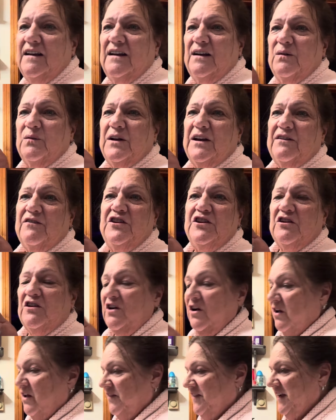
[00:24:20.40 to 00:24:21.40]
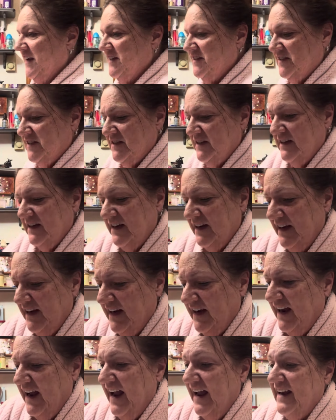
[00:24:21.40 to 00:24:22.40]
Whatever you call these.
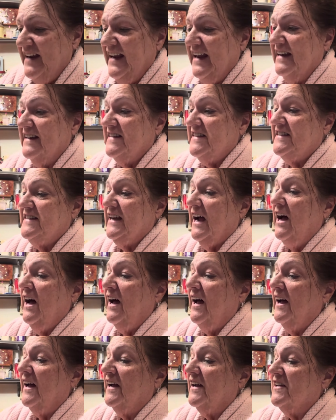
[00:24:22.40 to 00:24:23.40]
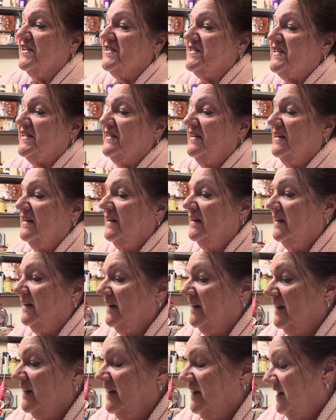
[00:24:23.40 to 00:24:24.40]
And it does.
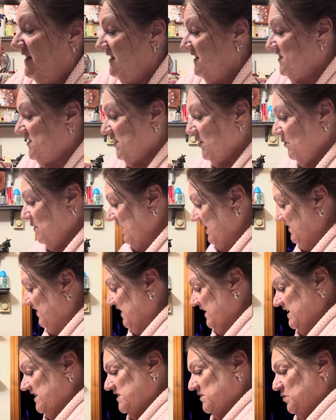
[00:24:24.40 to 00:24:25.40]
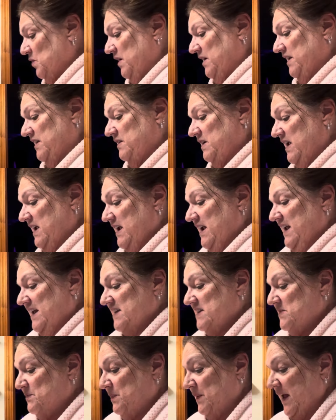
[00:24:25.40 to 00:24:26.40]
So this one
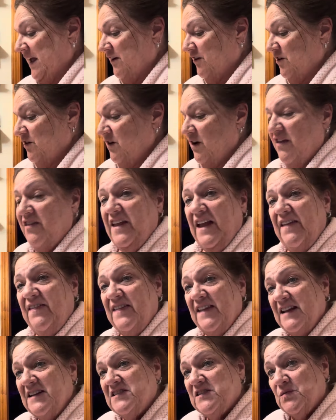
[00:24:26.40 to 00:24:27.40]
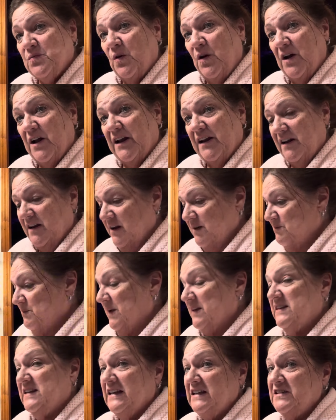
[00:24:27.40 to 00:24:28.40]
is better than this one,
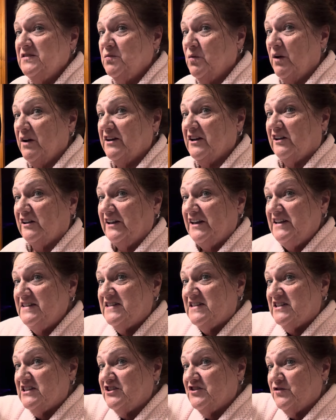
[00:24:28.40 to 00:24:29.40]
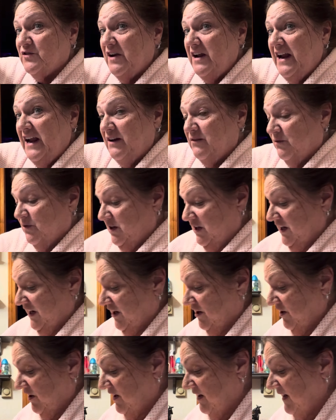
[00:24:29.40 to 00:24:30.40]
but this one cleans the drain really
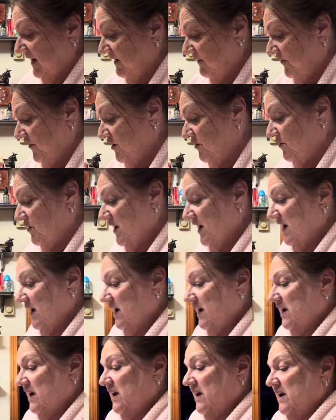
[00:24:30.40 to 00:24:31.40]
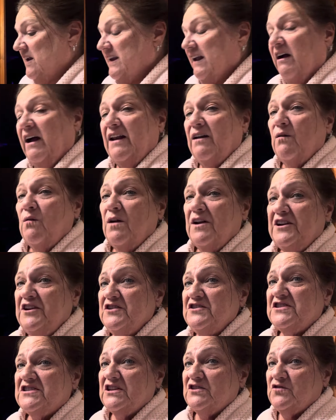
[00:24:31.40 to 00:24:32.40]
good. If you, now I don't want to
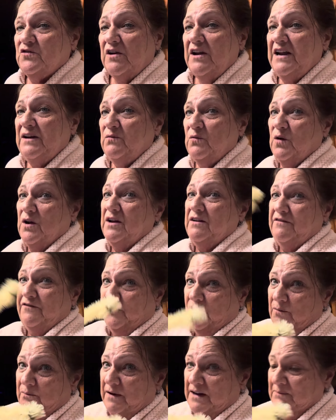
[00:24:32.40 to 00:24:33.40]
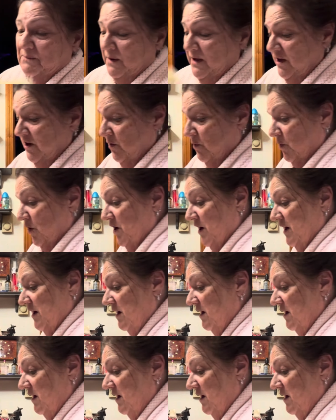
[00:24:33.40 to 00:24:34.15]
use the drain one for my mug one.